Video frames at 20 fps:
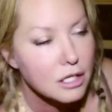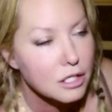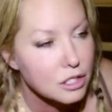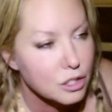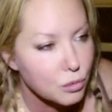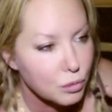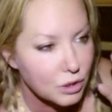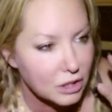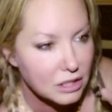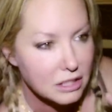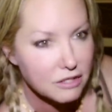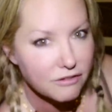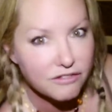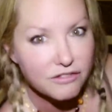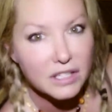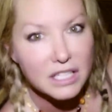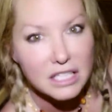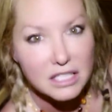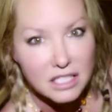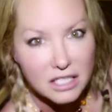to really
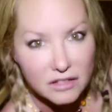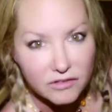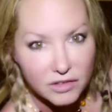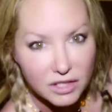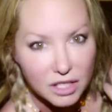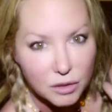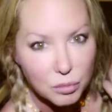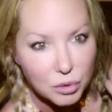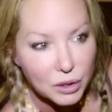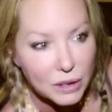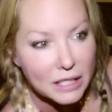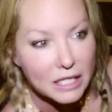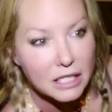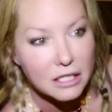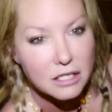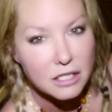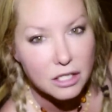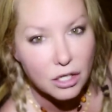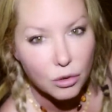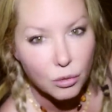definitively bring
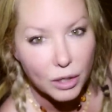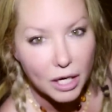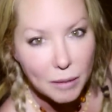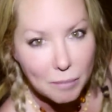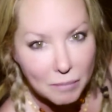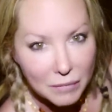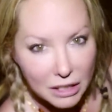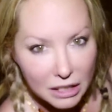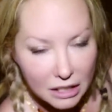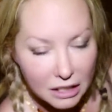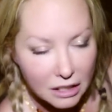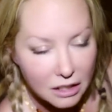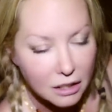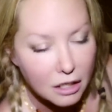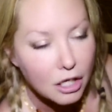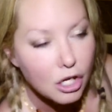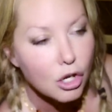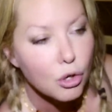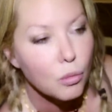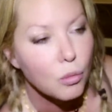in Do
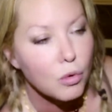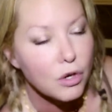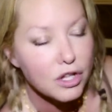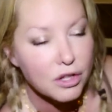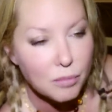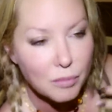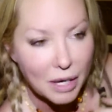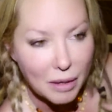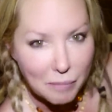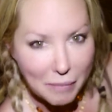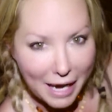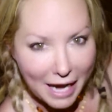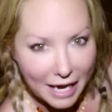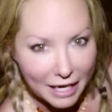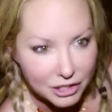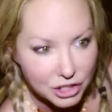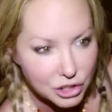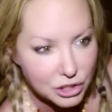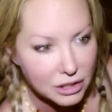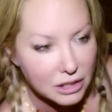me with my
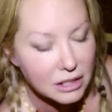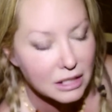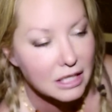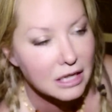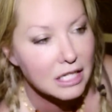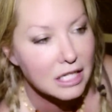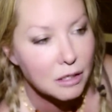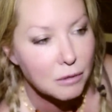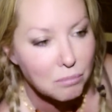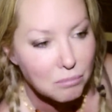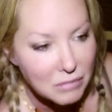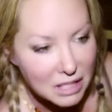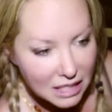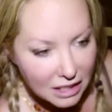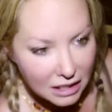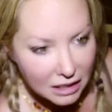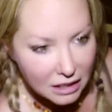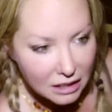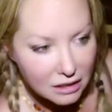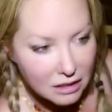passion in the
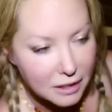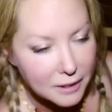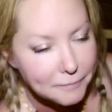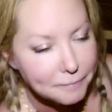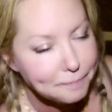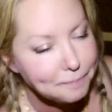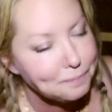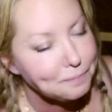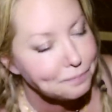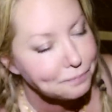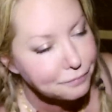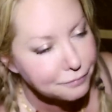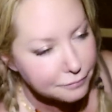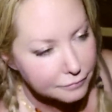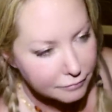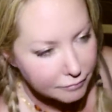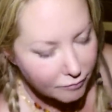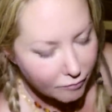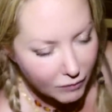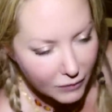immediate
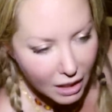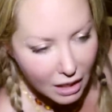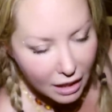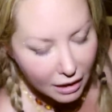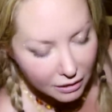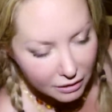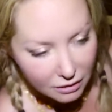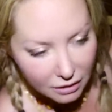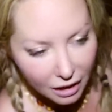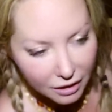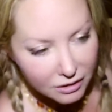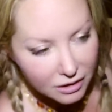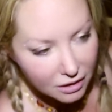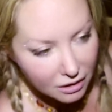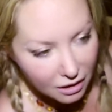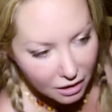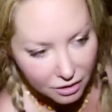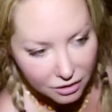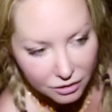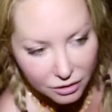and let
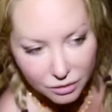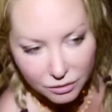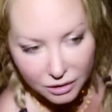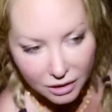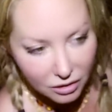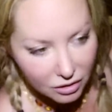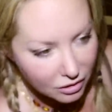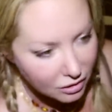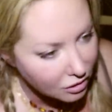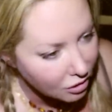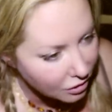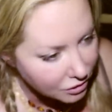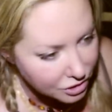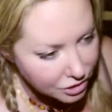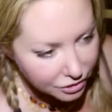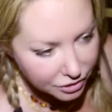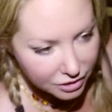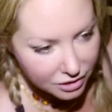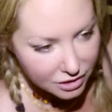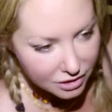the other
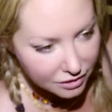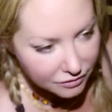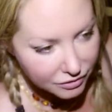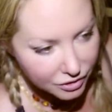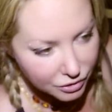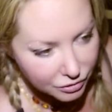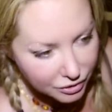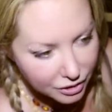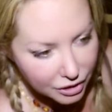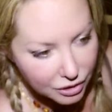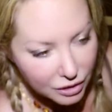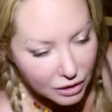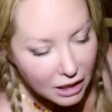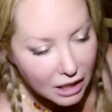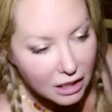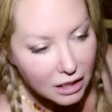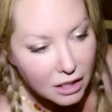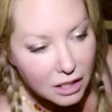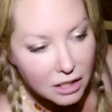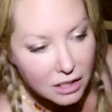alternative career
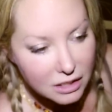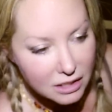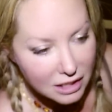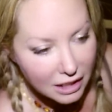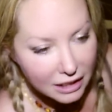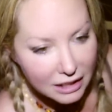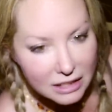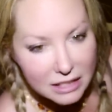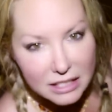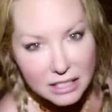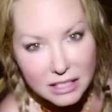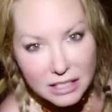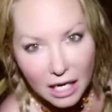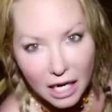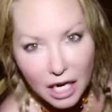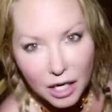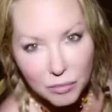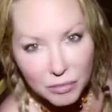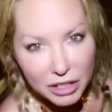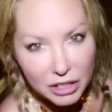take its
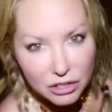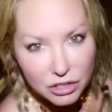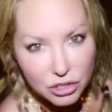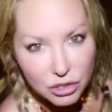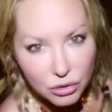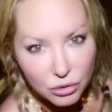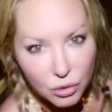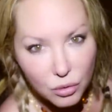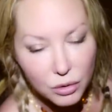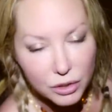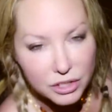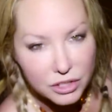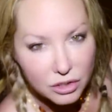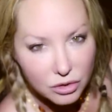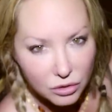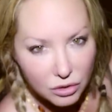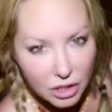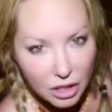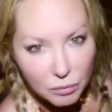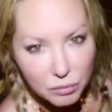time and its due course
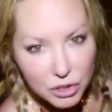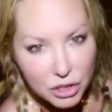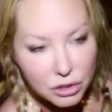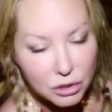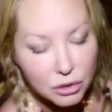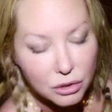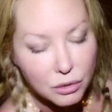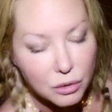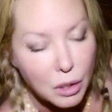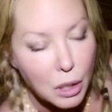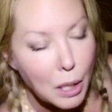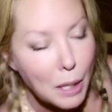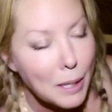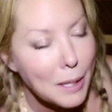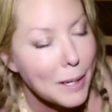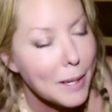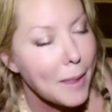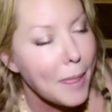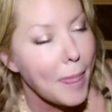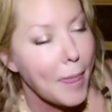it'll come too
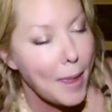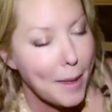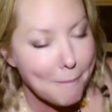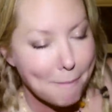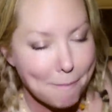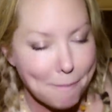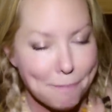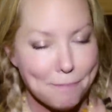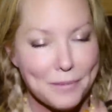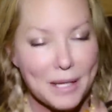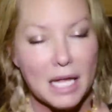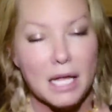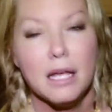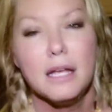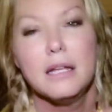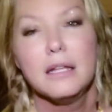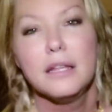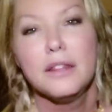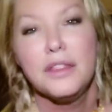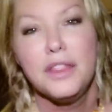
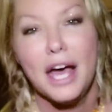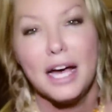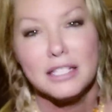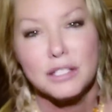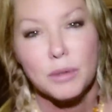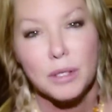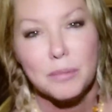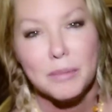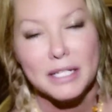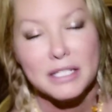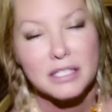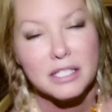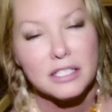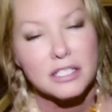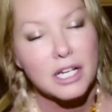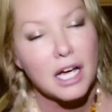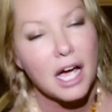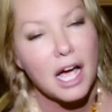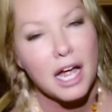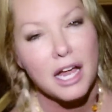that's my
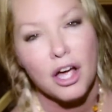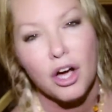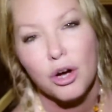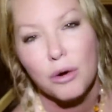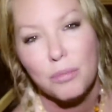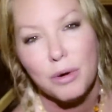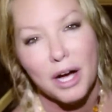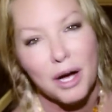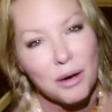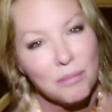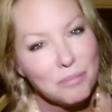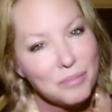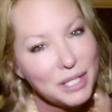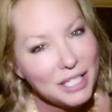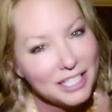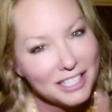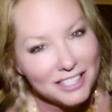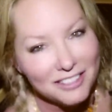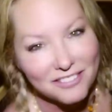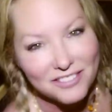message. I hope I'm
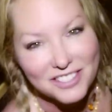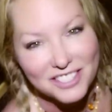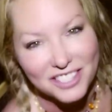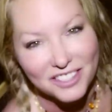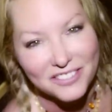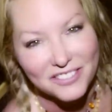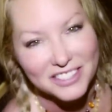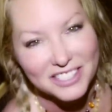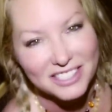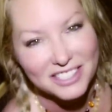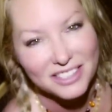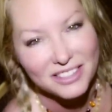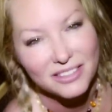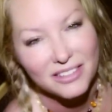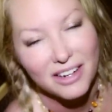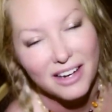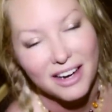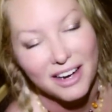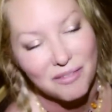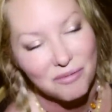being of service to
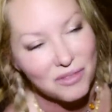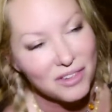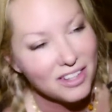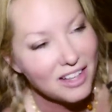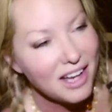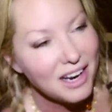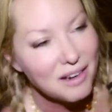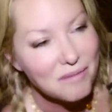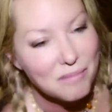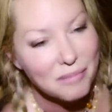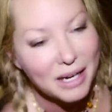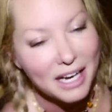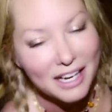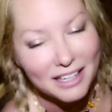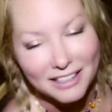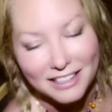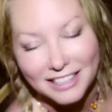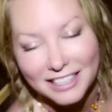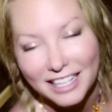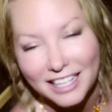you. I'm glad I'm
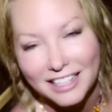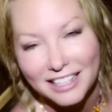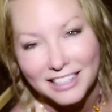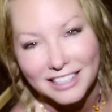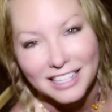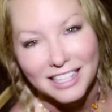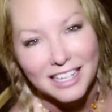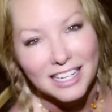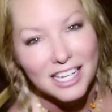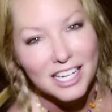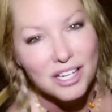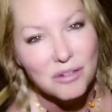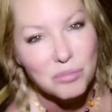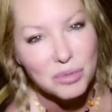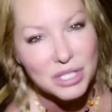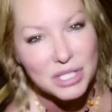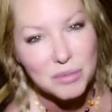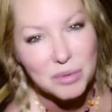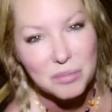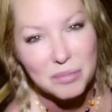back again.
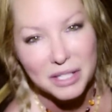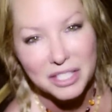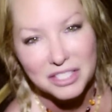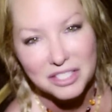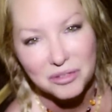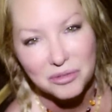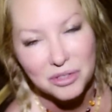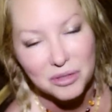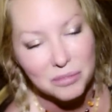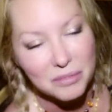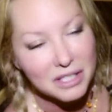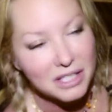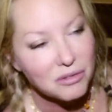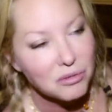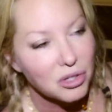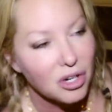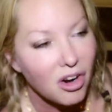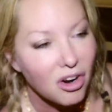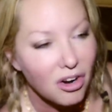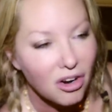Please be patient with me.
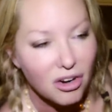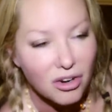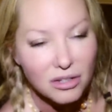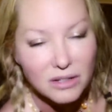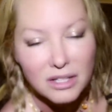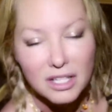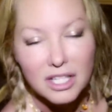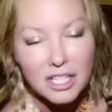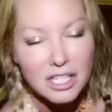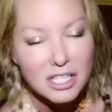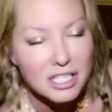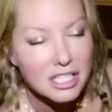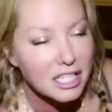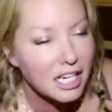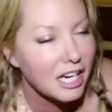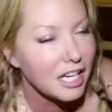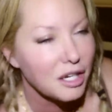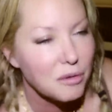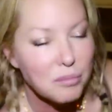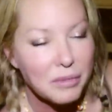We're all
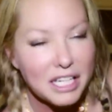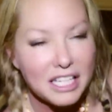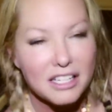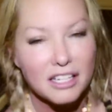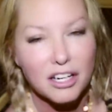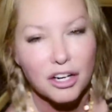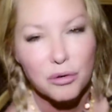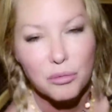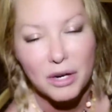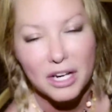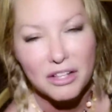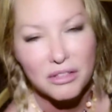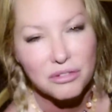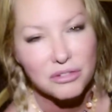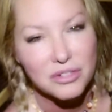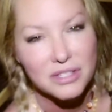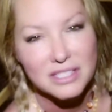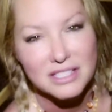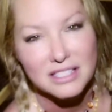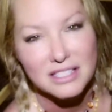kind of making our way
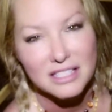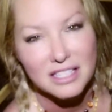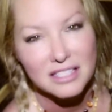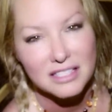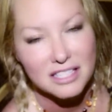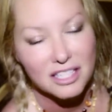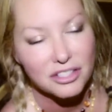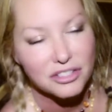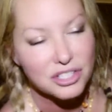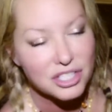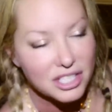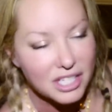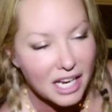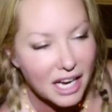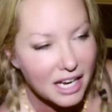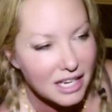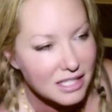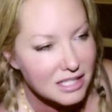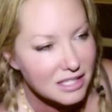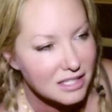through this intense energy. It
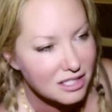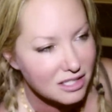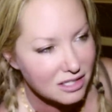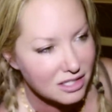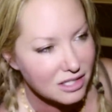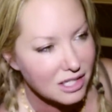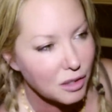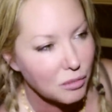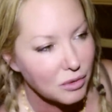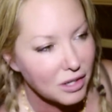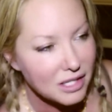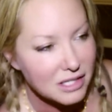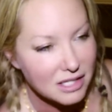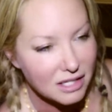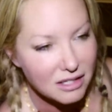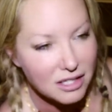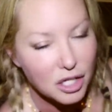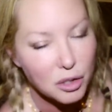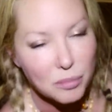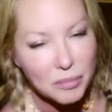has stabilized a
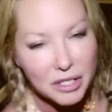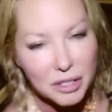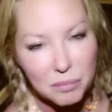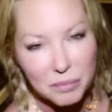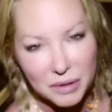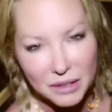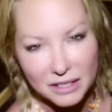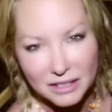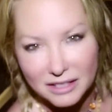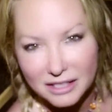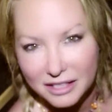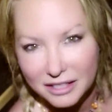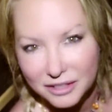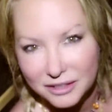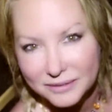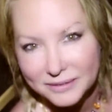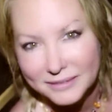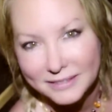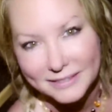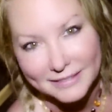little bit, but you
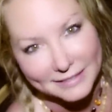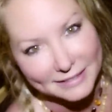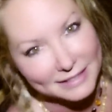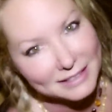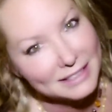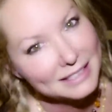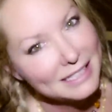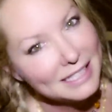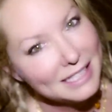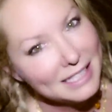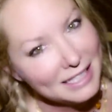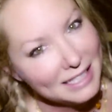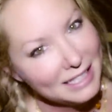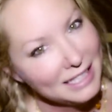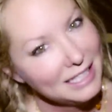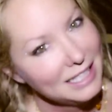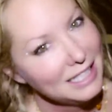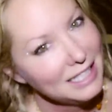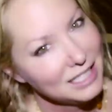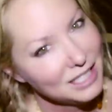know,
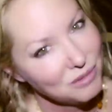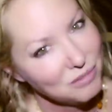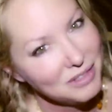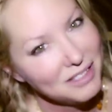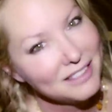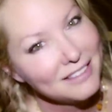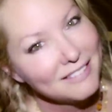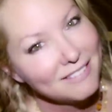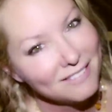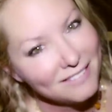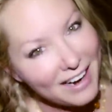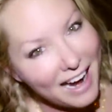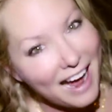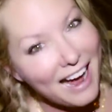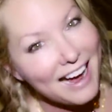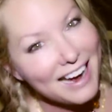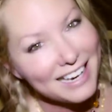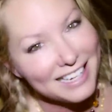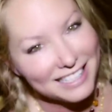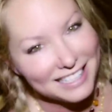it's been a
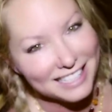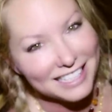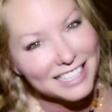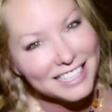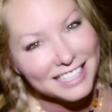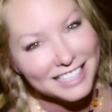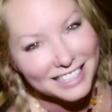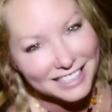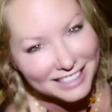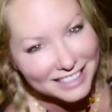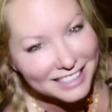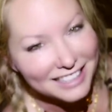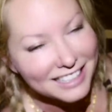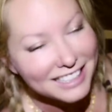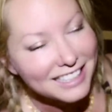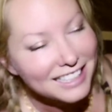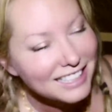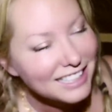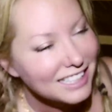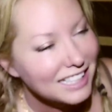
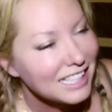ride.